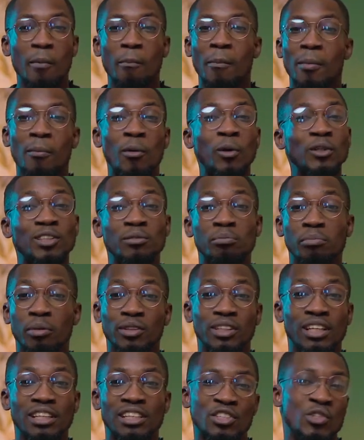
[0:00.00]
But most
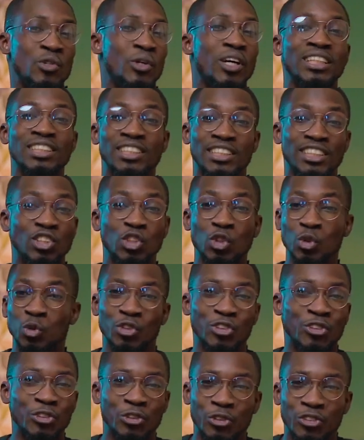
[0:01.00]
importantly, you can just
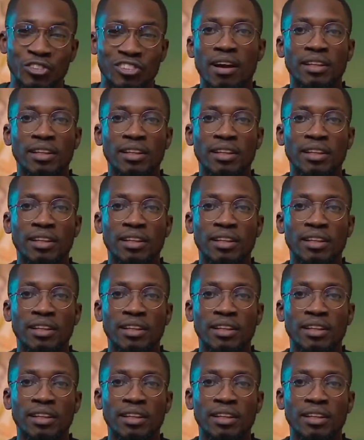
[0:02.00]
do you.